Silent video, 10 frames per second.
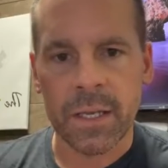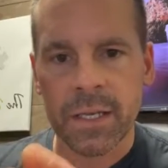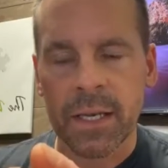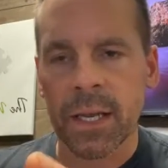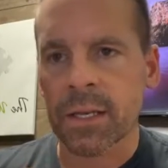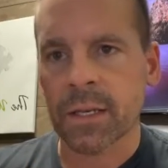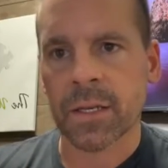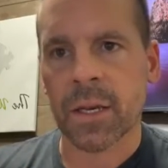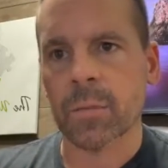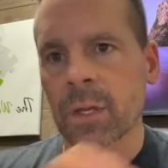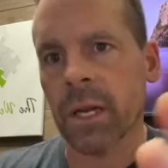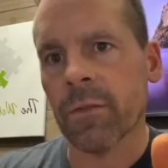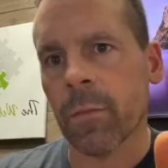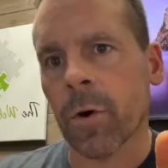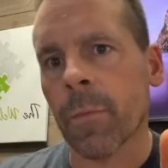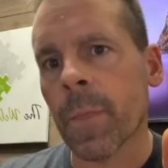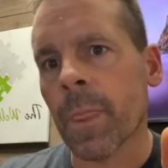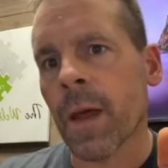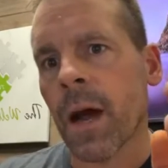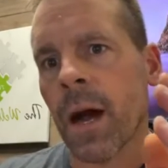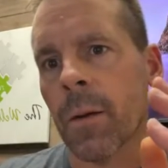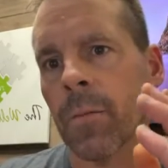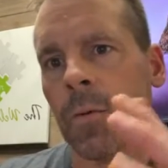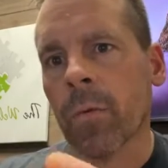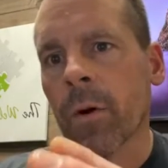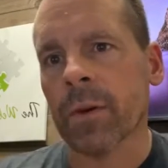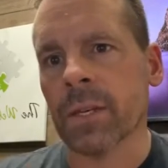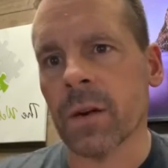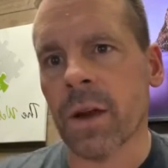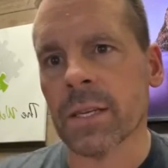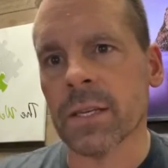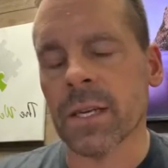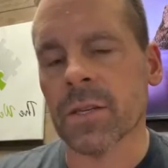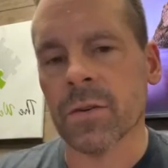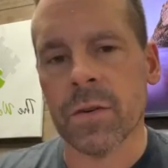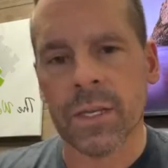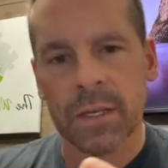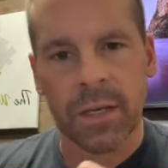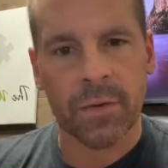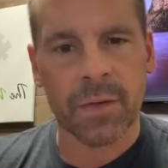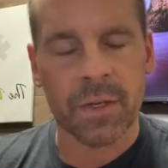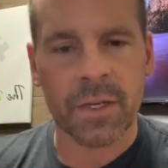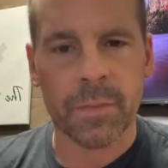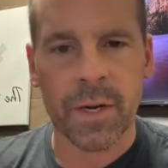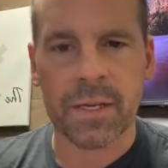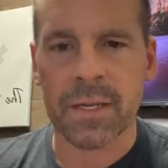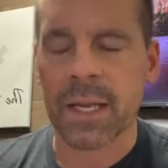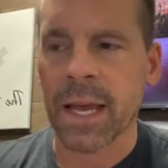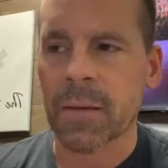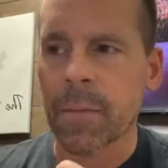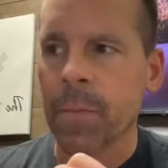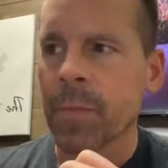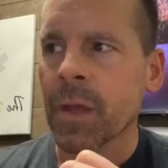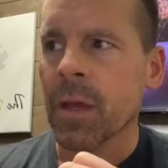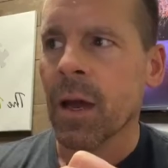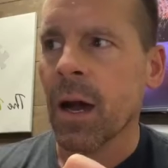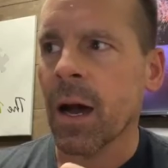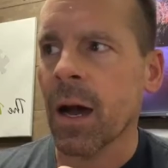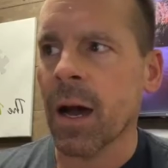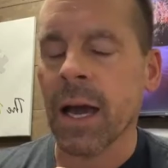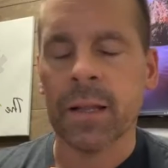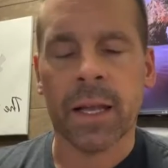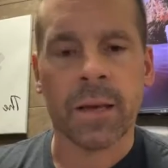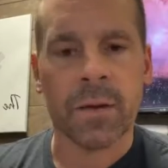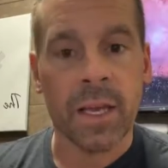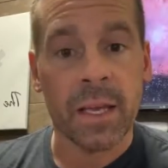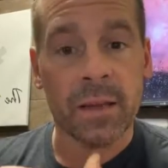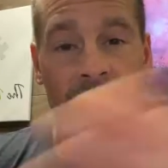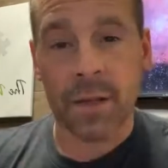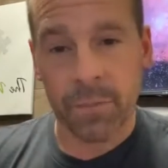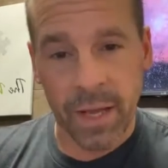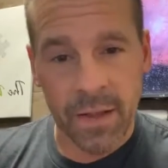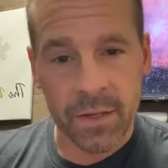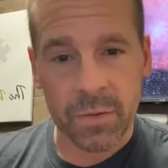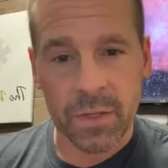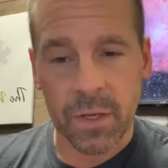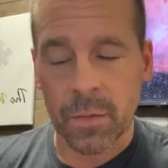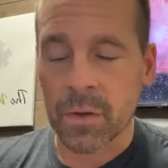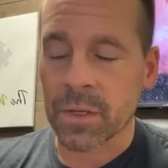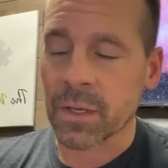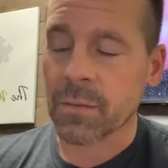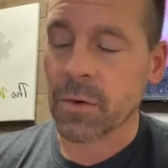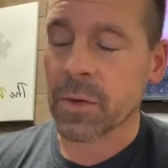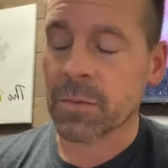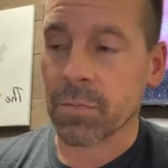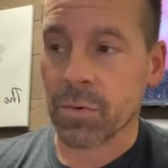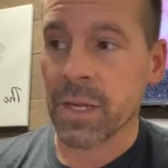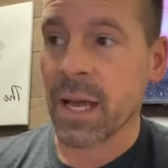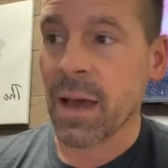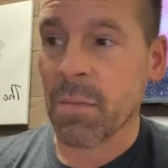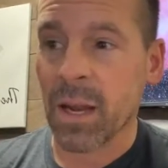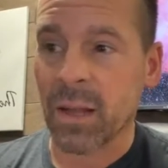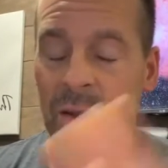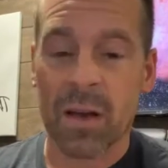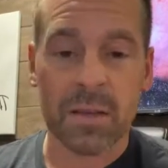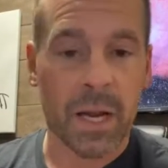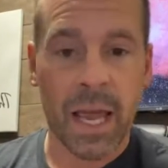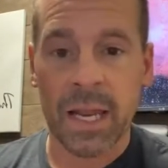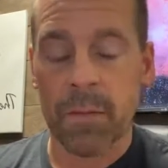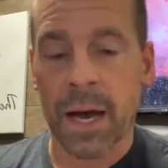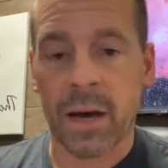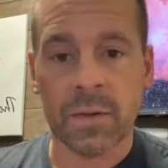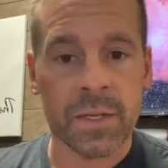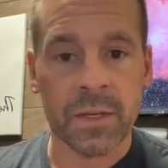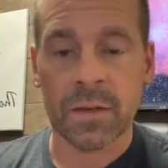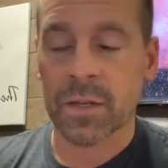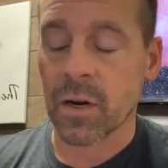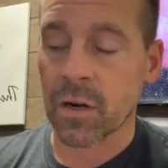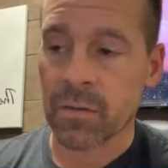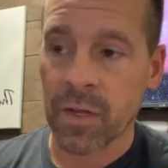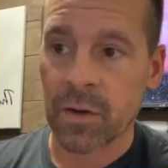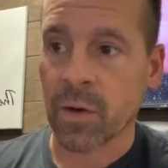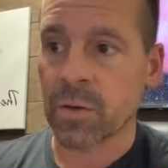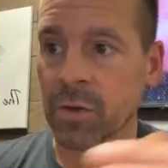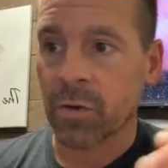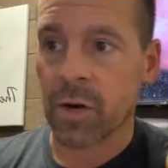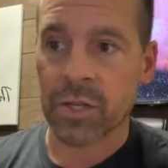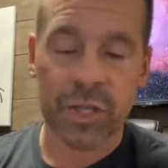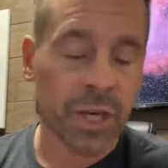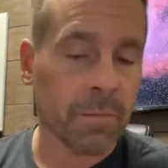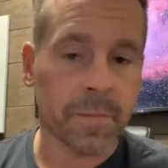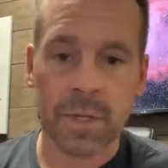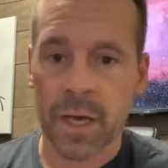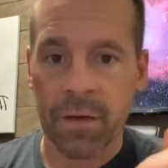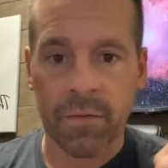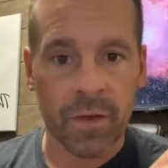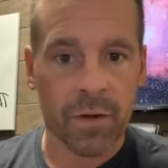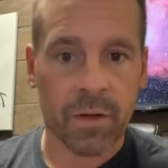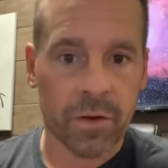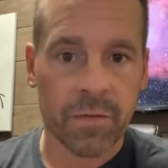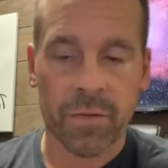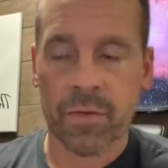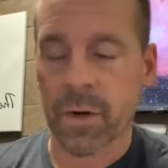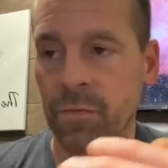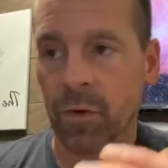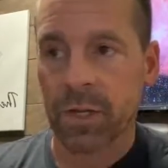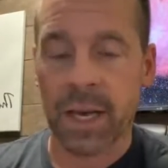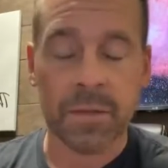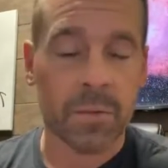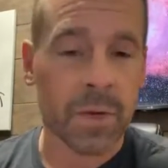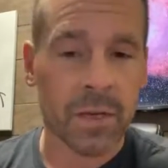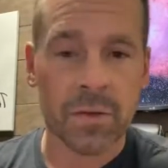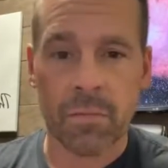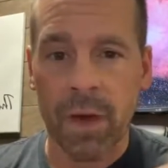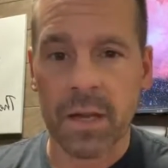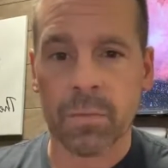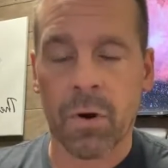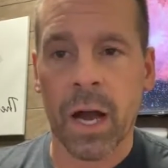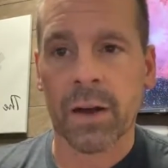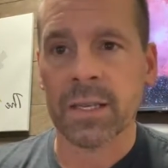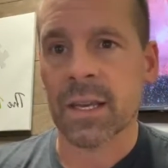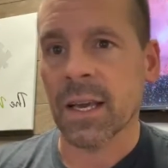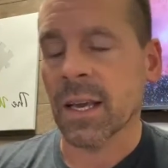dizziness is unbelievable. But what was interesting too is he was experiencing, he's like, again, this was someone who was pre-diabetic, lost about 80 pounds, and started, going to our gym, literally 3-4 times a week. Tremendous progress.